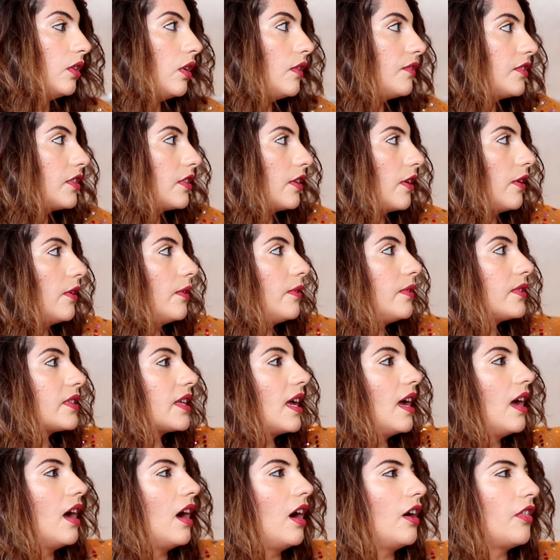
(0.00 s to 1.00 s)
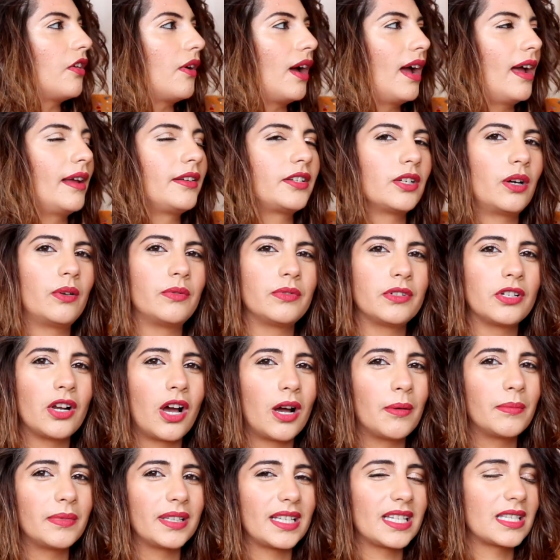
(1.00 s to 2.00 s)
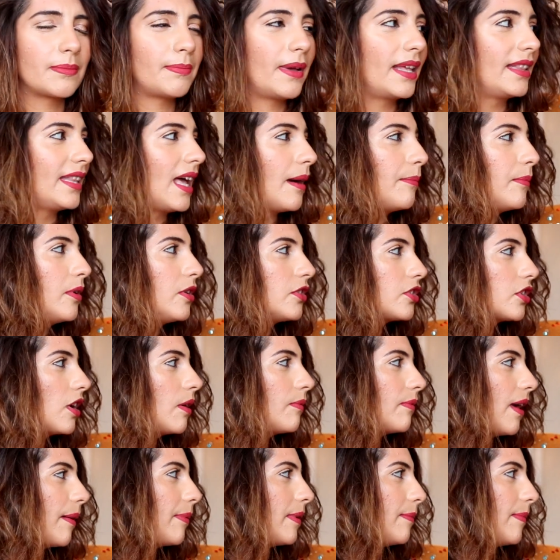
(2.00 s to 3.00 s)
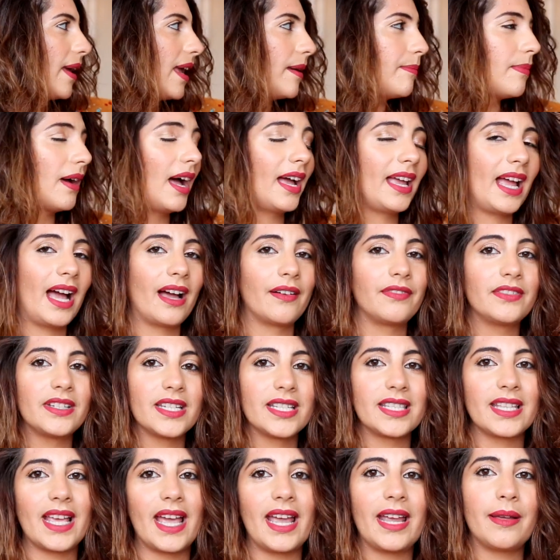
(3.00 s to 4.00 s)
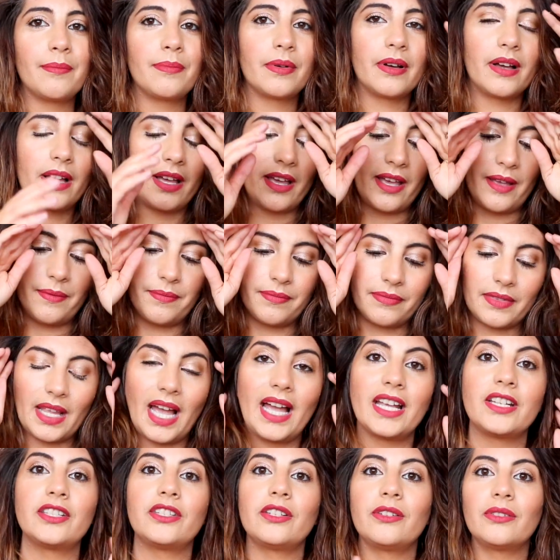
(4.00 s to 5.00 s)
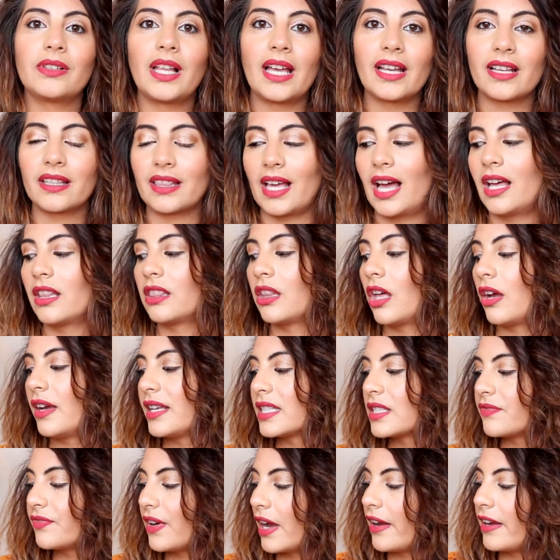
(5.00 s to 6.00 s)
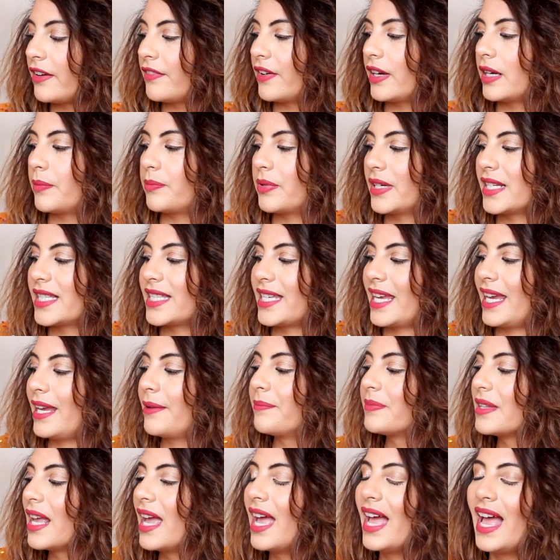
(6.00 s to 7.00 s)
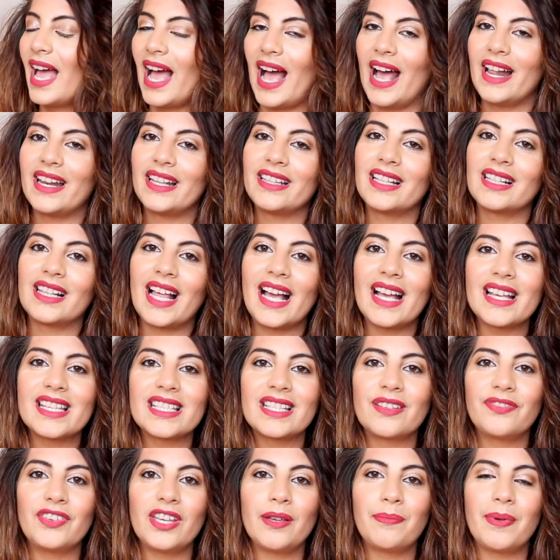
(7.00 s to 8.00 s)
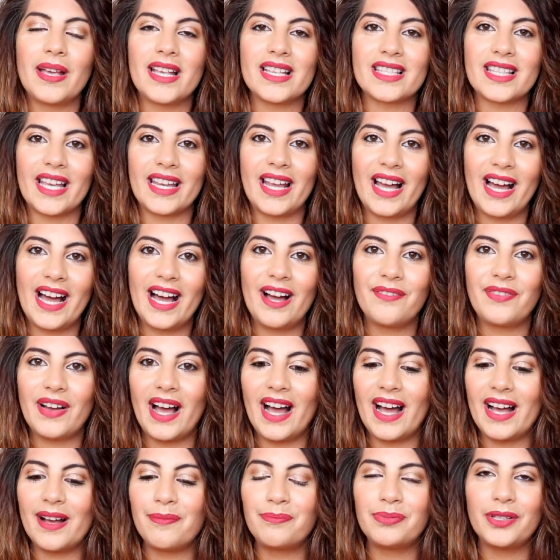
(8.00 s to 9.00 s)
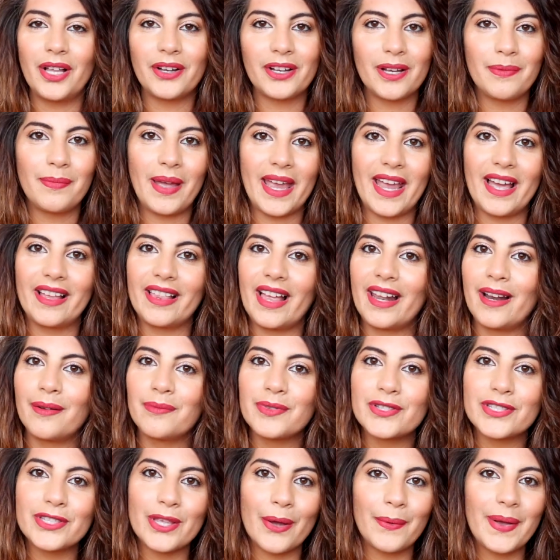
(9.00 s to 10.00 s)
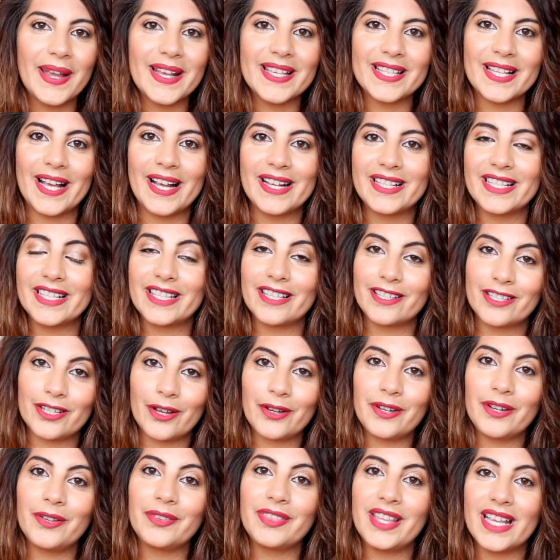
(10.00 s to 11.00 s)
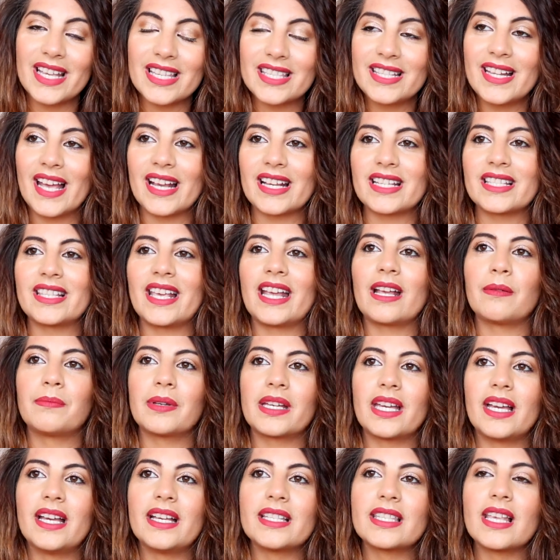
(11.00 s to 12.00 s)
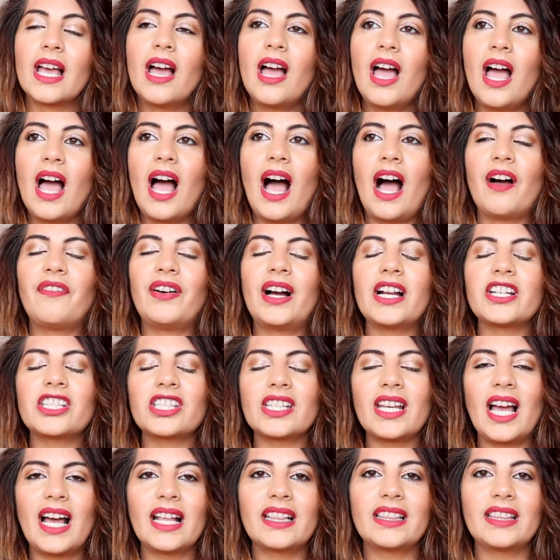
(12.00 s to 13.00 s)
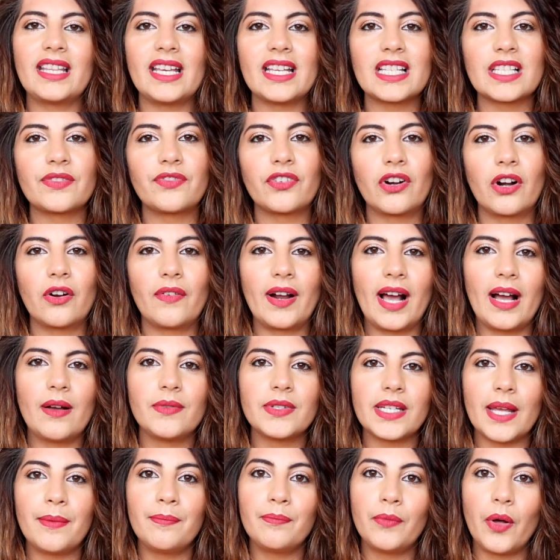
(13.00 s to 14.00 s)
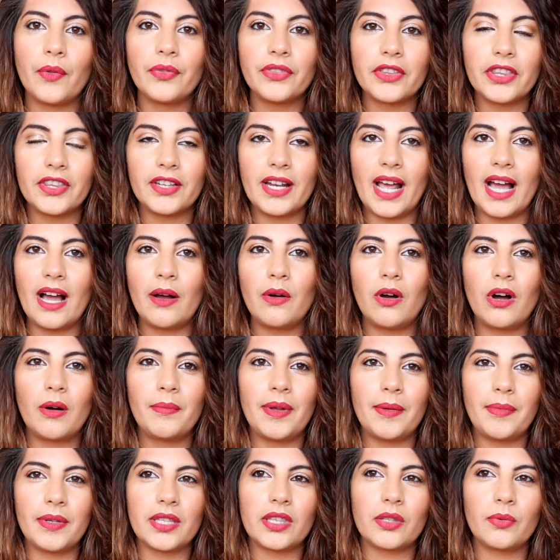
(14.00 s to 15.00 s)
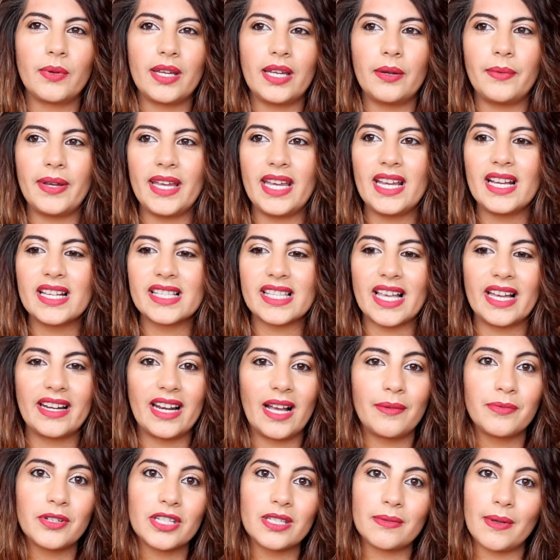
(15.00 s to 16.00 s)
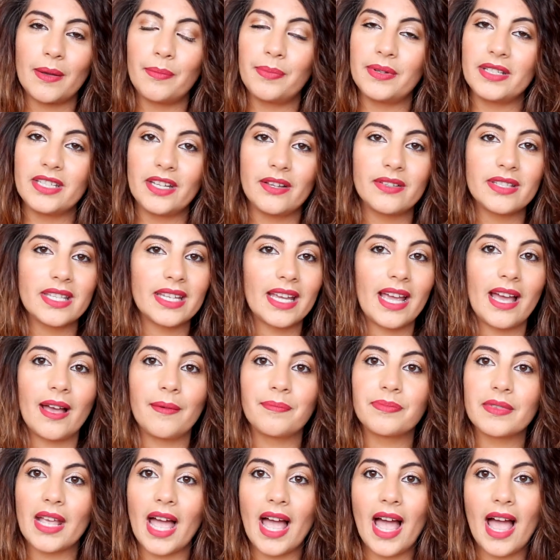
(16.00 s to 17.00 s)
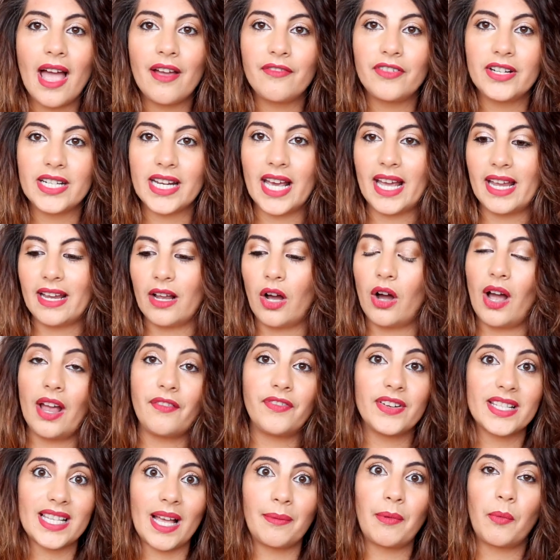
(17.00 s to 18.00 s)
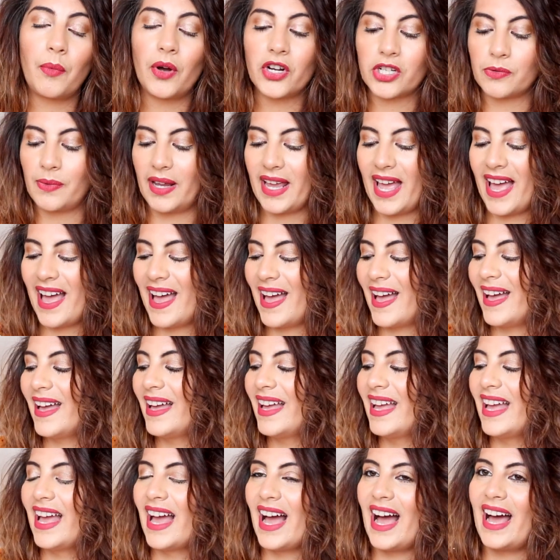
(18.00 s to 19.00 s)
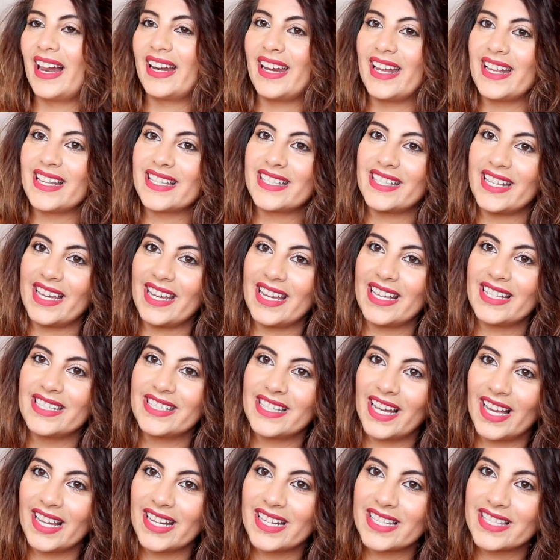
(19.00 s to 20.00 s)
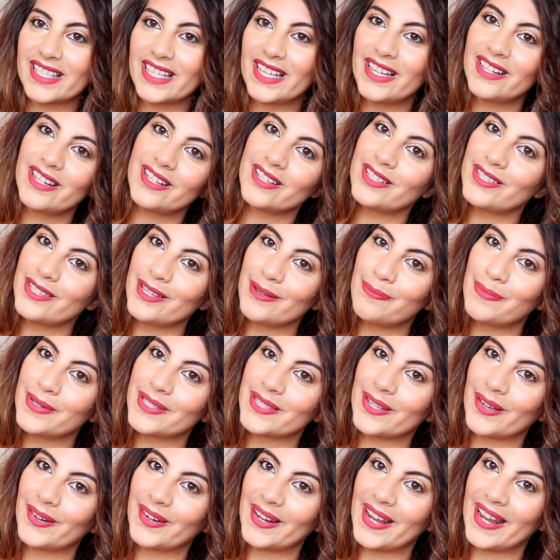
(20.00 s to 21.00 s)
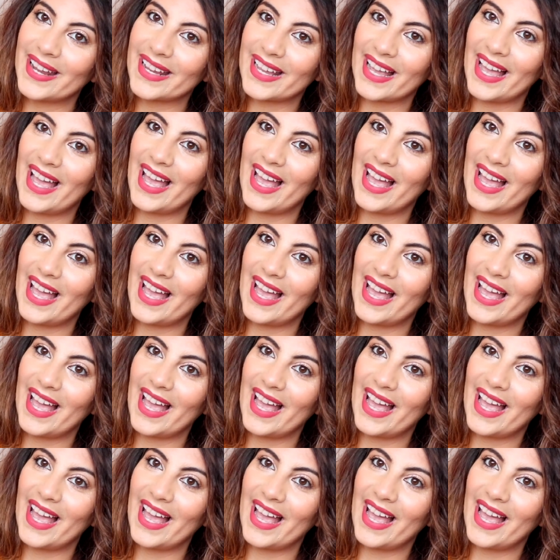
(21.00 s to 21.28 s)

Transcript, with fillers: I loved those. Although I don't normally spend that much on wrapping paper, I have to say, but um, I do like that a lot. It's very, very pretty. And then the last few bits I have are blogger mail, and I'm so excited to show you this next thing because I've actually had this for around a month now, or maybe three weeks, and I've just I've been using it every day or every time I wash my hair, and it is the Dyson Supersonic